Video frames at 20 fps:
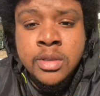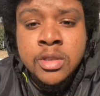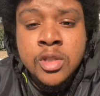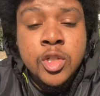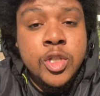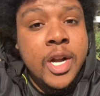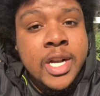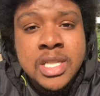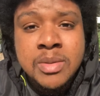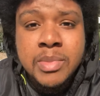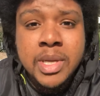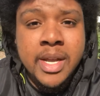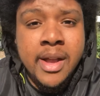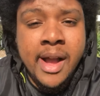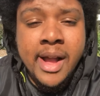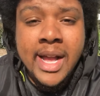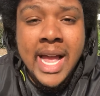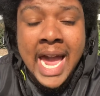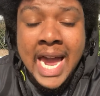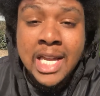Trust me.
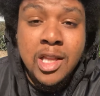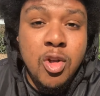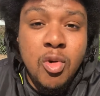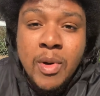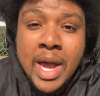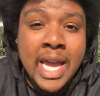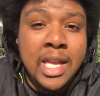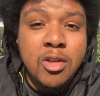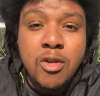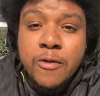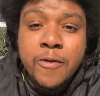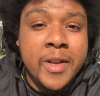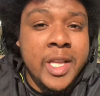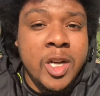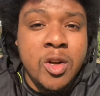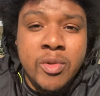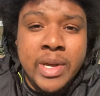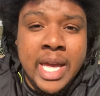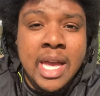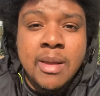Ain't no
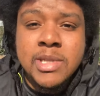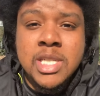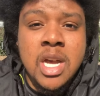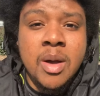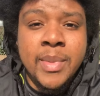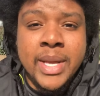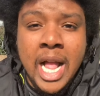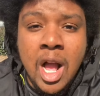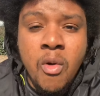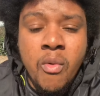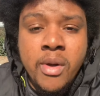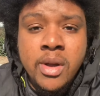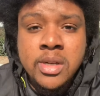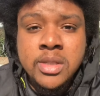video games coming out.